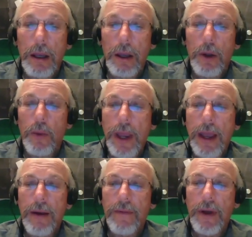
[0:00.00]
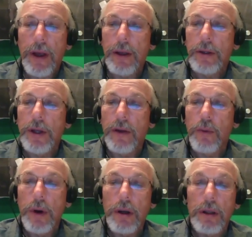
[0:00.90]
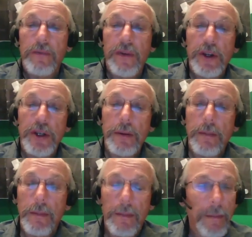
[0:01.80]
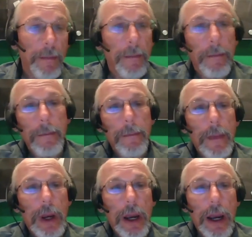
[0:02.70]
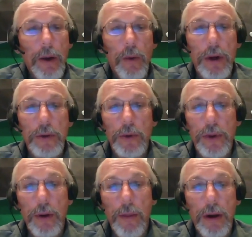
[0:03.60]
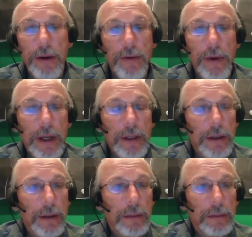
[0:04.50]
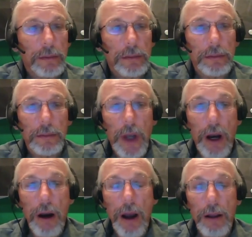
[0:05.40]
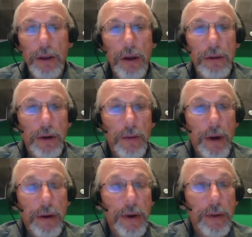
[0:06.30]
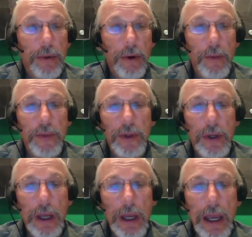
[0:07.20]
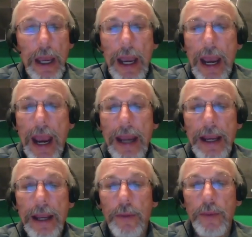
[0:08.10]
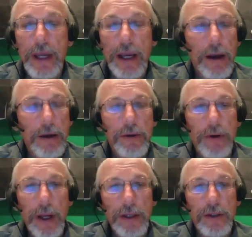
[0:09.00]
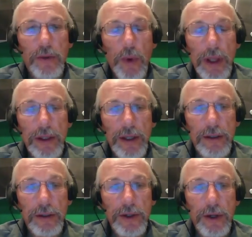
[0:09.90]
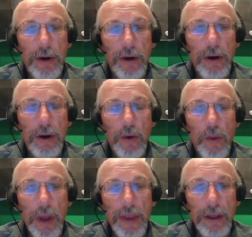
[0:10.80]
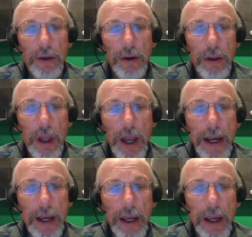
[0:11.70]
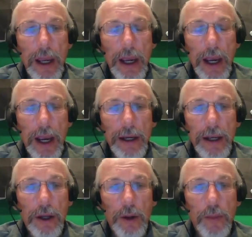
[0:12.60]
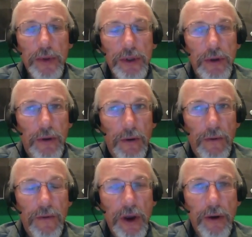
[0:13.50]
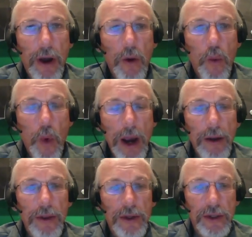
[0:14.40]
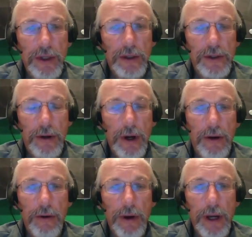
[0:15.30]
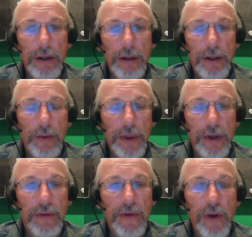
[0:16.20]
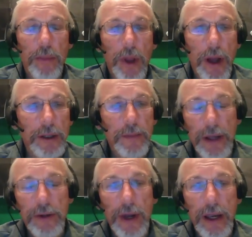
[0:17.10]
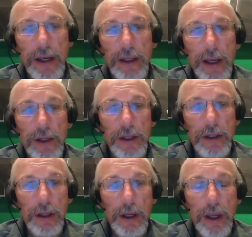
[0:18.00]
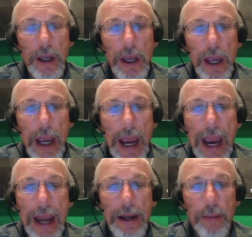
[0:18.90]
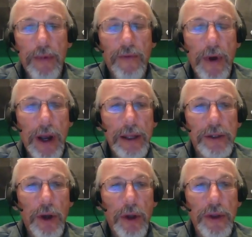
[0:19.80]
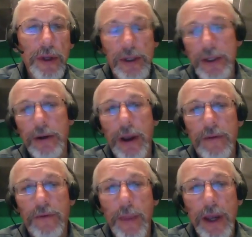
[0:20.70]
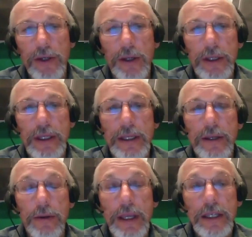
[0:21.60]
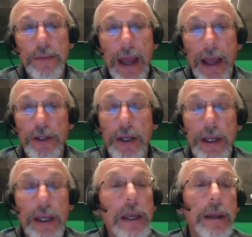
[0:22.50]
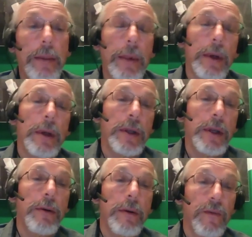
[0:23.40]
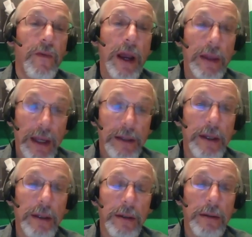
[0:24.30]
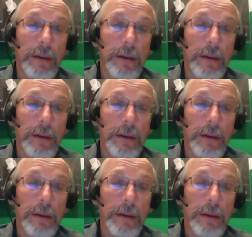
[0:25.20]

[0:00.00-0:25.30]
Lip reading: we have a software called Vision. It works with our monitoring, our long-term monitoring probes, and it helps characterize when signals occur, what they look like. It helps figure out where the signals are occurring to within a few blocks by triangulation. And it provides all the necessary information to dispatch a team to go and find that signal.